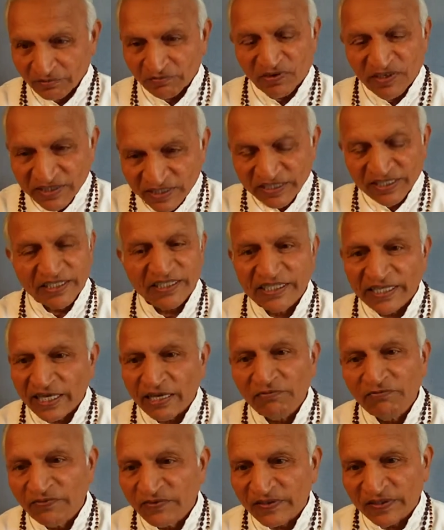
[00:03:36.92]
Questioning
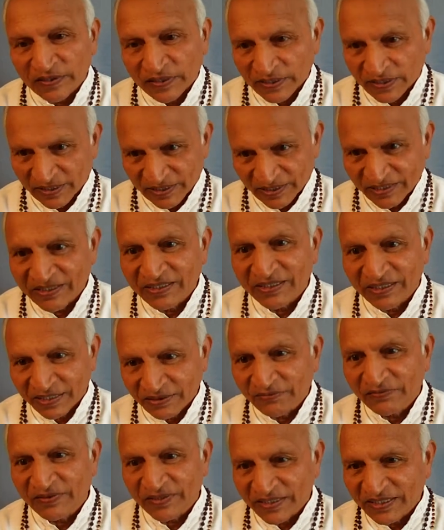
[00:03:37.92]
everything, you know,
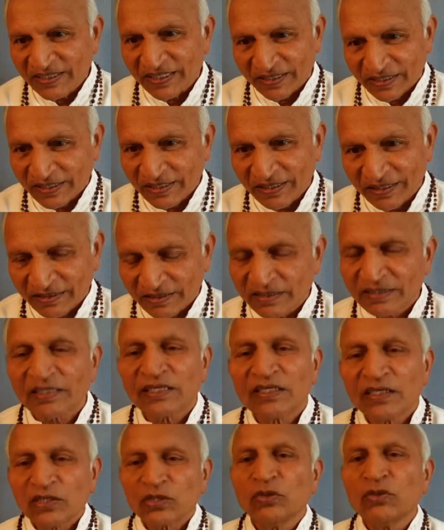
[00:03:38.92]
everything I learned.
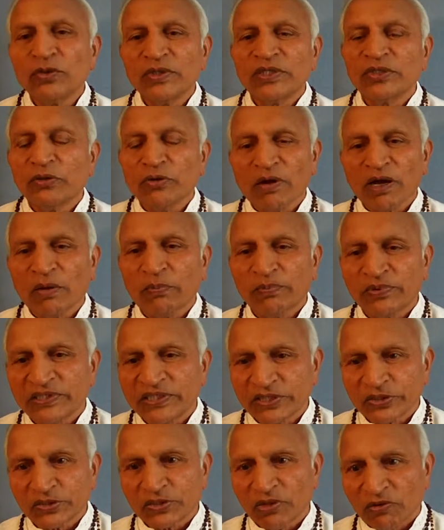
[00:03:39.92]
Doing yoga
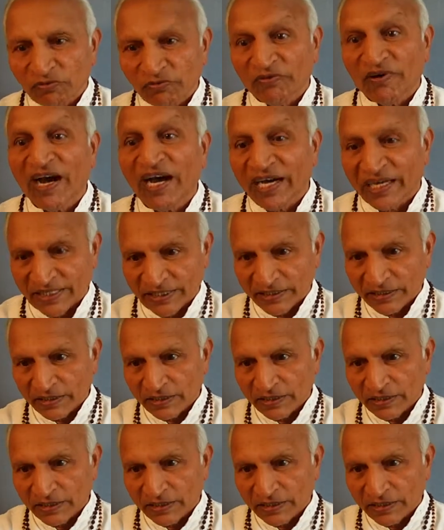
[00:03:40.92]
position, why?